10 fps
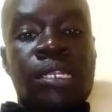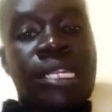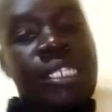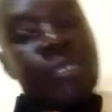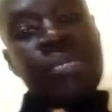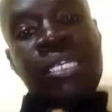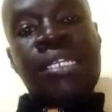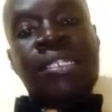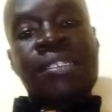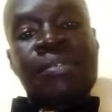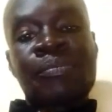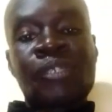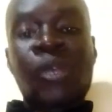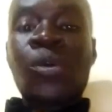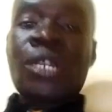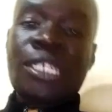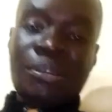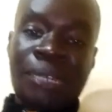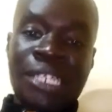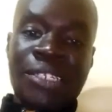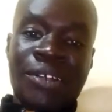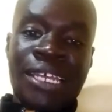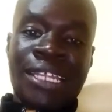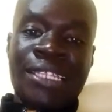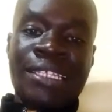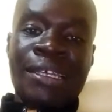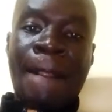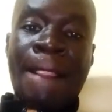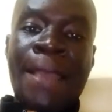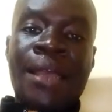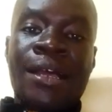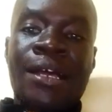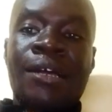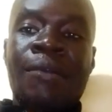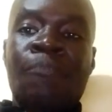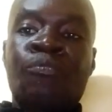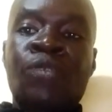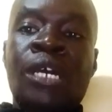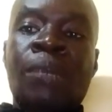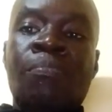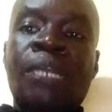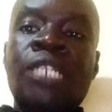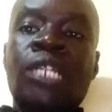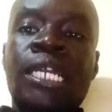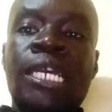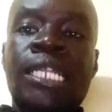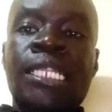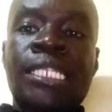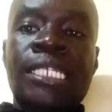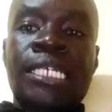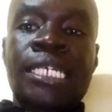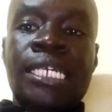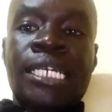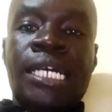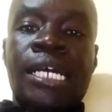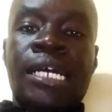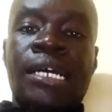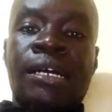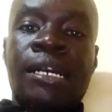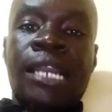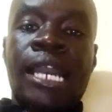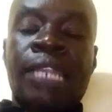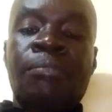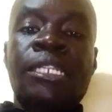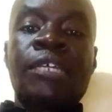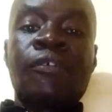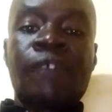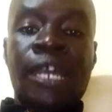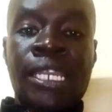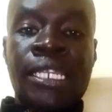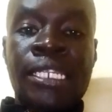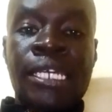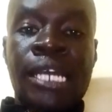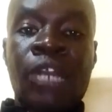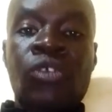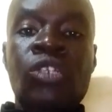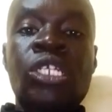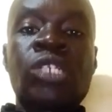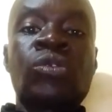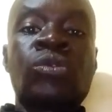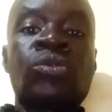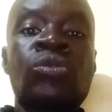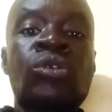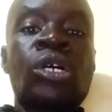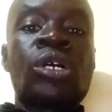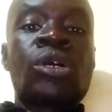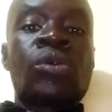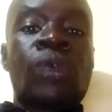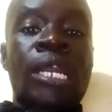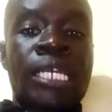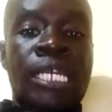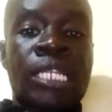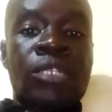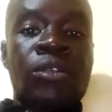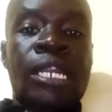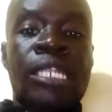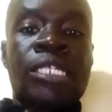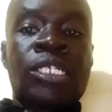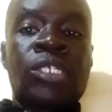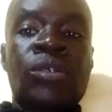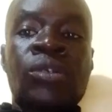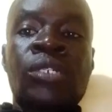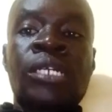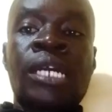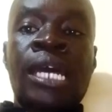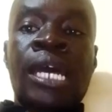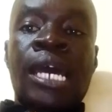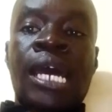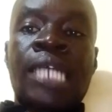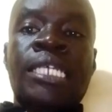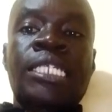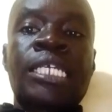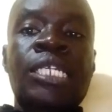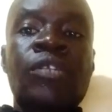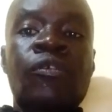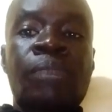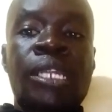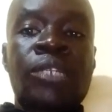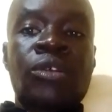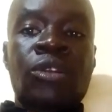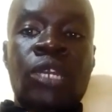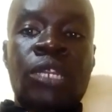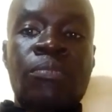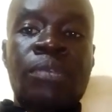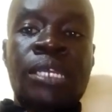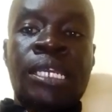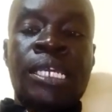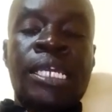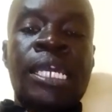let's begin. What is mental health? Mental health can be defined according to World Health Organization as a set of mental well-being